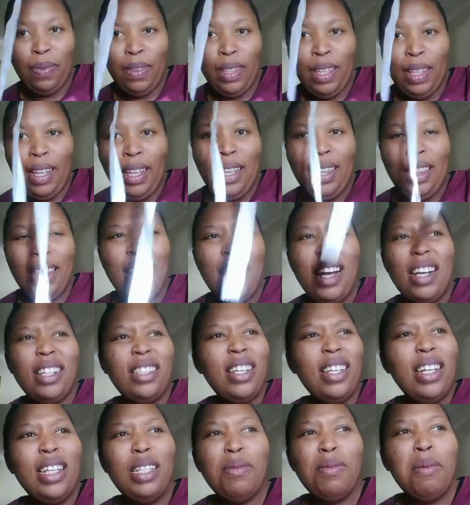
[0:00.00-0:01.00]
Then I changed my
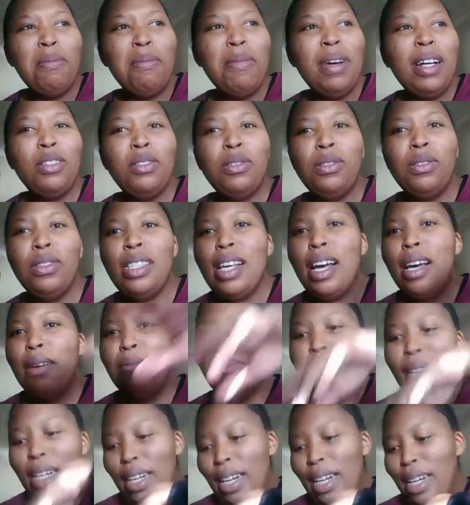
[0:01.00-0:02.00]
mind good time and
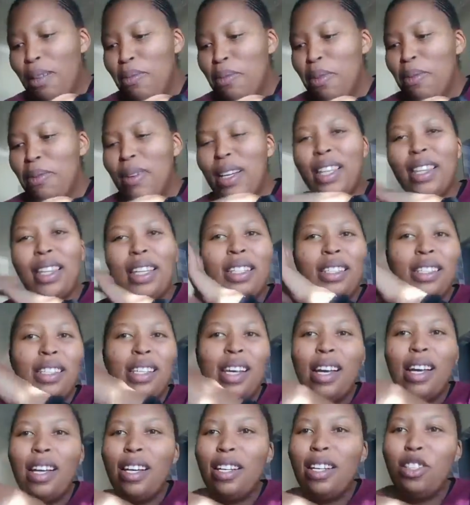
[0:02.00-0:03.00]
let me make the entire
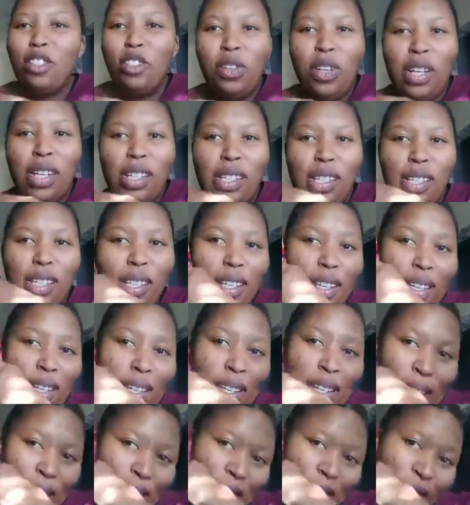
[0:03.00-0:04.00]
dress
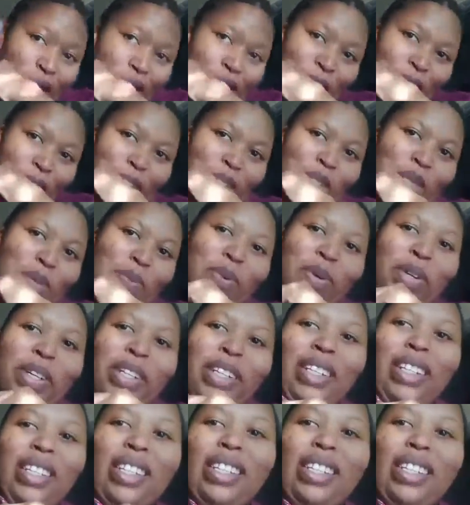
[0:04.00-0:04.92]
this print.